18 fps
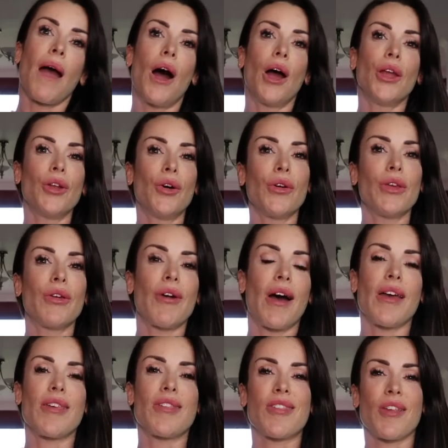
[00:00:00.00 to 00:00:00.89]
I know you
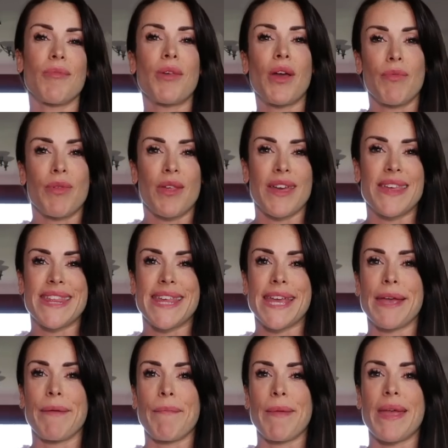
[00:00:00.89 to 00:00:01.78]
guys sometimes like
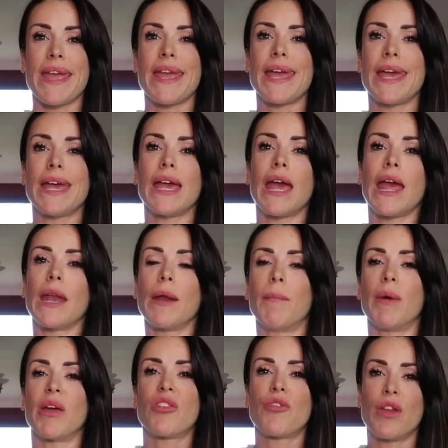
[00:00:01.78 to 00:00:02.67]
seeing me
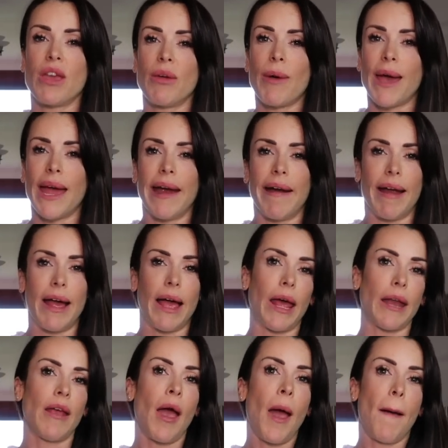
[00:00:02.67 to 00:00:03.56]
in my streetwear
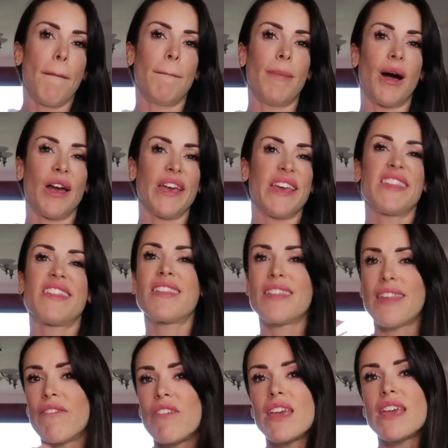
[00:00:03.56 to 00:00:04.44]
and my
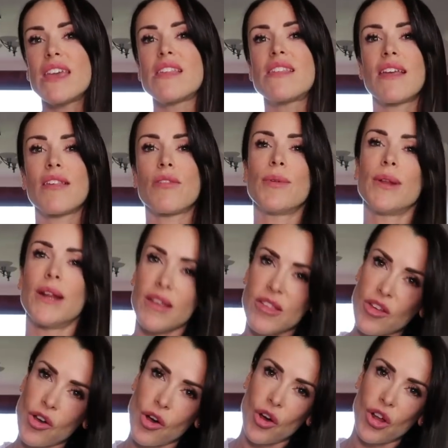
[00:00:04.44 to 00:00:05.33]
civvies, as we
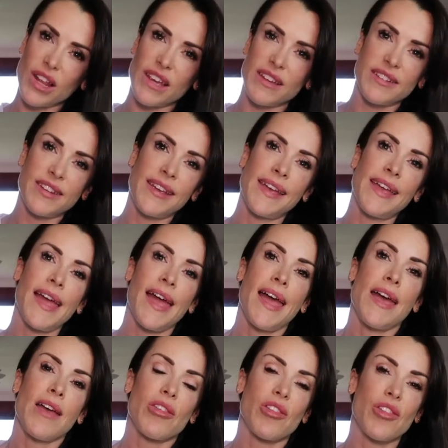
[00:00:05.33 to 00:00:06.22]
like to call it.
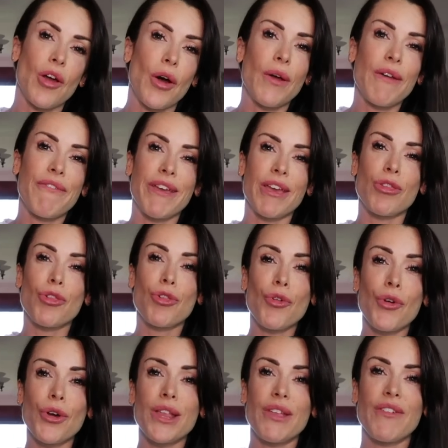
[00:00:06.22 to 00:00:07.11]
So if you
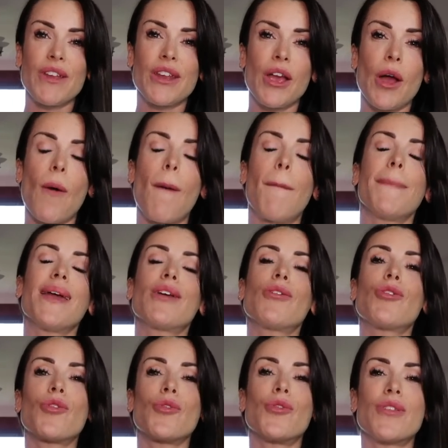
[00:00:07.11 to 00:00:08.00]
enjoyed the video, make
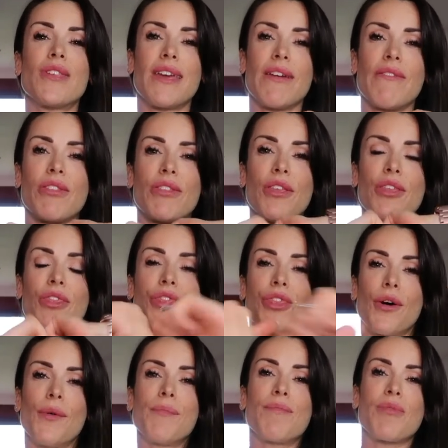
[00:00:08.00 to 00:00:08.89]
sure to give it the
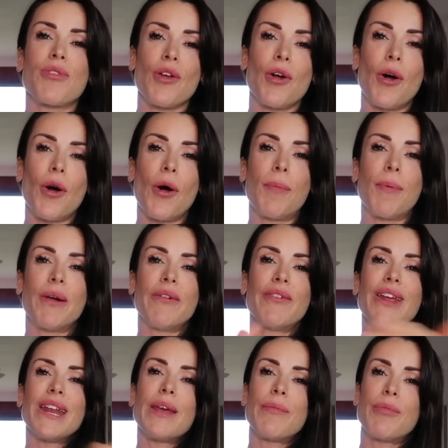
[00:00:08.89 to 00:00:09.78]
thumbs up. I
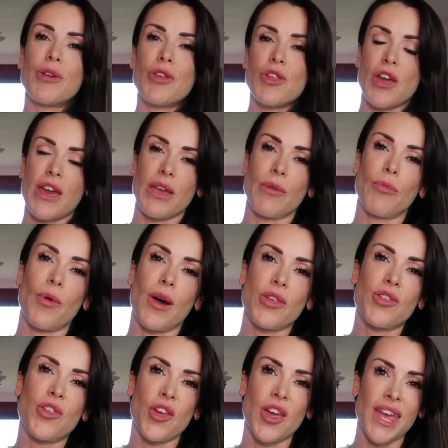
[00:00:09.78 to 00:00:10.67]
really appreciate you
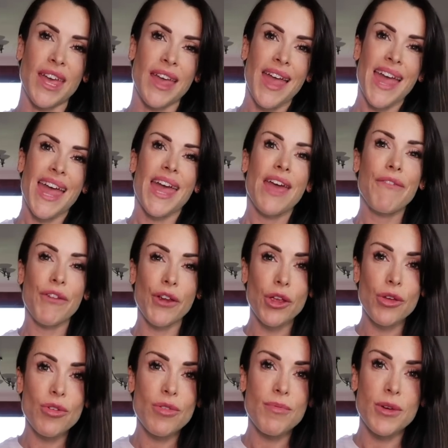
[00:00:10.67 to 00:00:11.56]
watching. If you're
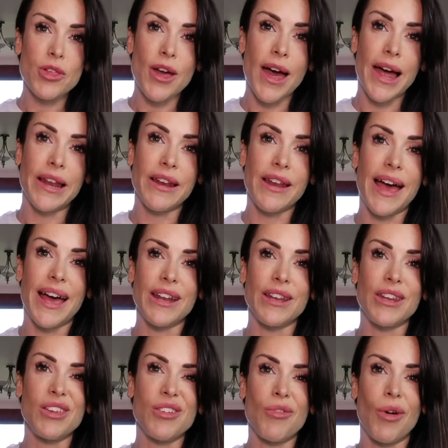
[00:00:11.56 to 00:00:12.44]
new to my channel
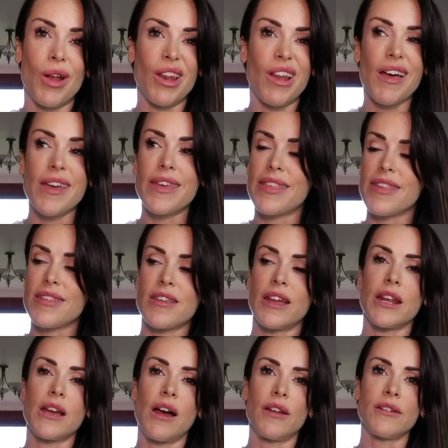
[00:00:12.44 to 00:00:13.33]
and you like this
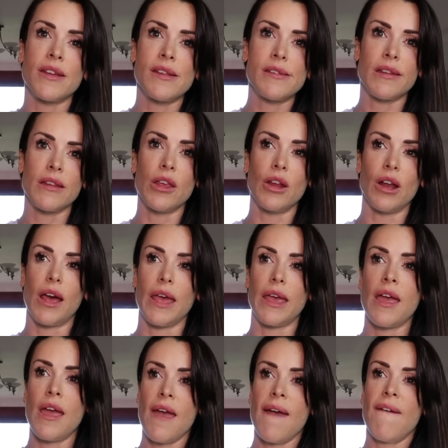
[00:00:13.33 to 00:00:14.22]
kind of content and you
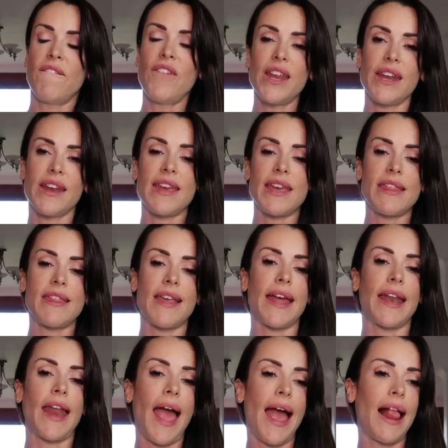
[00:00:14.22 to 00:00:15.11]
like fitness
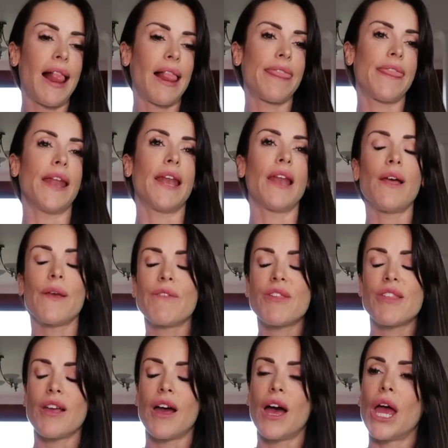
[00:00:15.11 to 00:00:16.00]
and health and
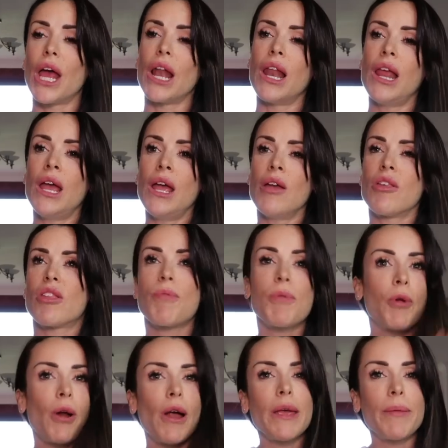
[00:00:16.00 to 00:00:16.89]
lifestyle,
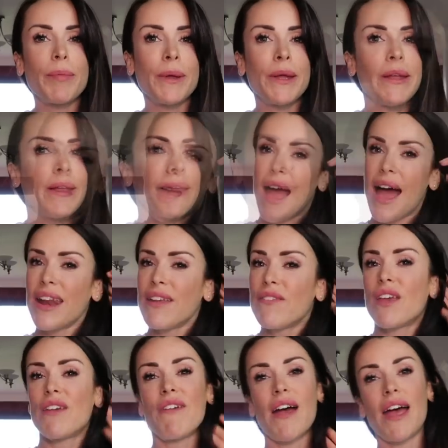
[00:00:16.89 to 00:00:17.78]
subscribe. And
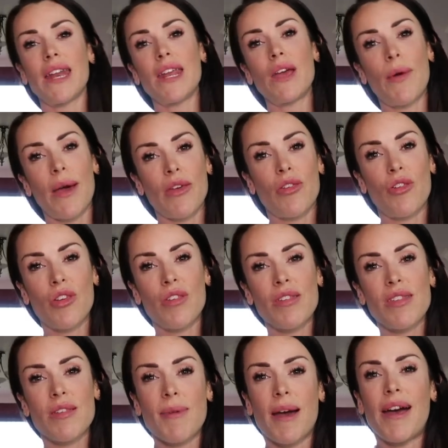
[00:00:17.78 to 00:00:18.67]
if you have any
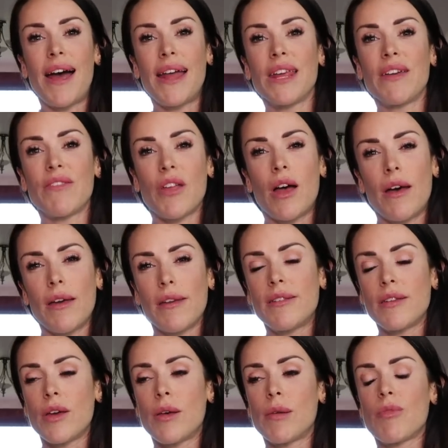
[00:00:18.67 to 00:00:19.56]
questions about any of the
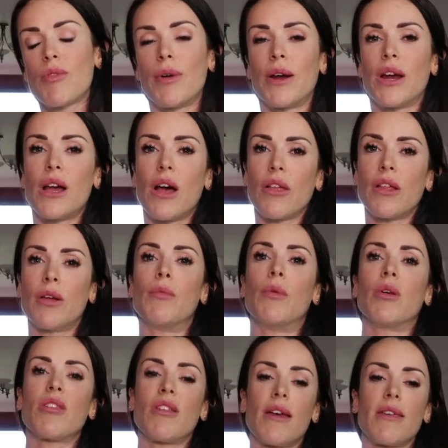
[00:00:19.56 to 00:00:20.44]
items, where I got
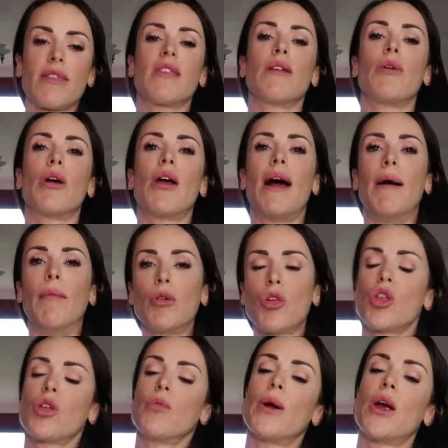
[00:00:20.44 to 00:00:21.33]
them, what size they were, how
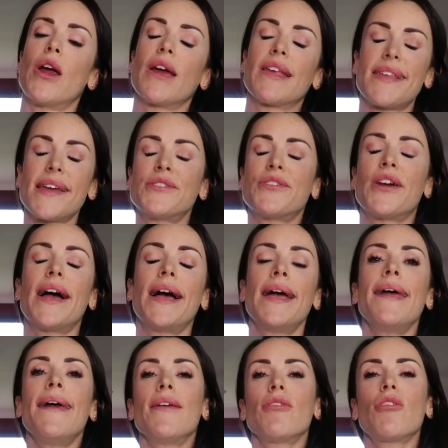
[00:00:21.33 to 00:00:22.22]
much they were, etc.,
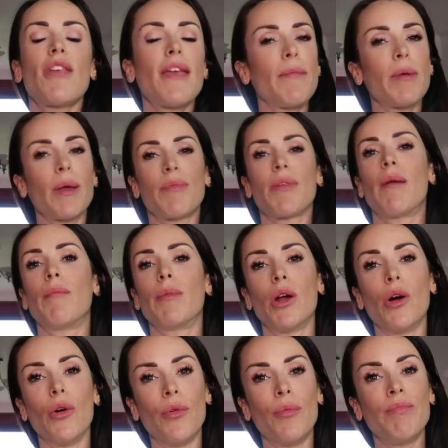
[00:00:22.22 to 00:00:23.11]
just hit me up down
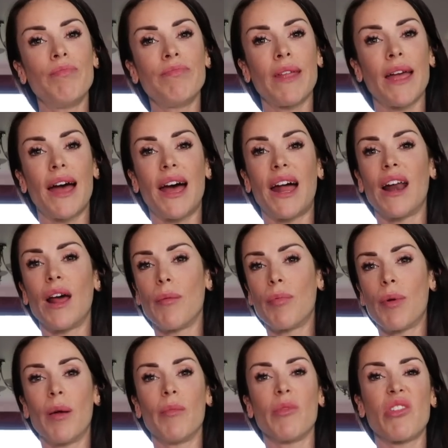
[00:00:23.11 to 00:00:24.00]
below and I
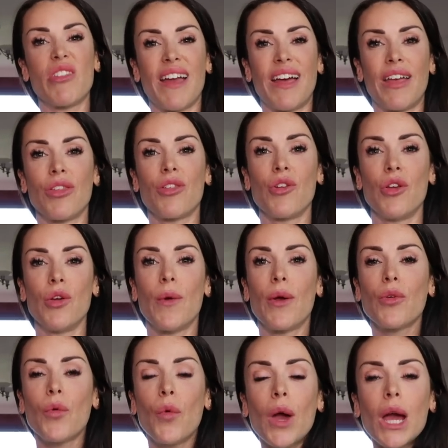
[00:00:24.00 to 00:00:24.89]
promise to answer you
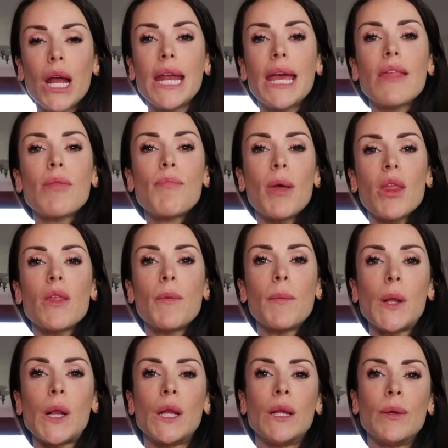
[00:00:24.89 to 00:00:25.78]
as quickly as
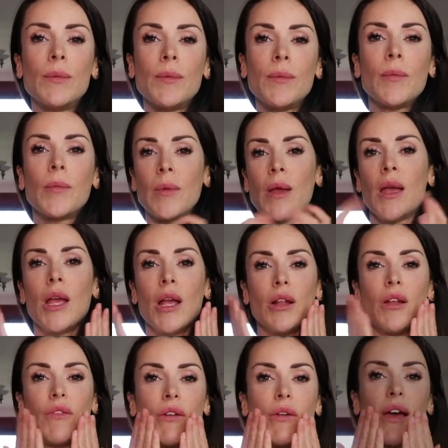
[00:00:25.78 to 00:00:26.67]
possible.
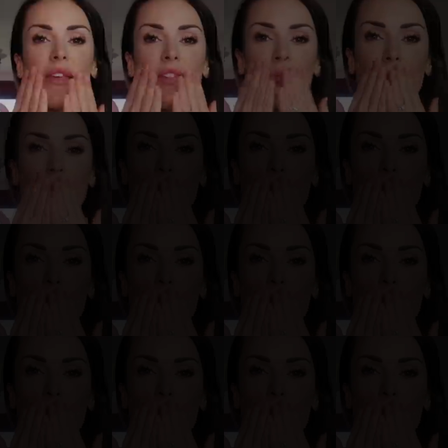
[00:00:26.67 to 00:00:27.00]
Love you guys.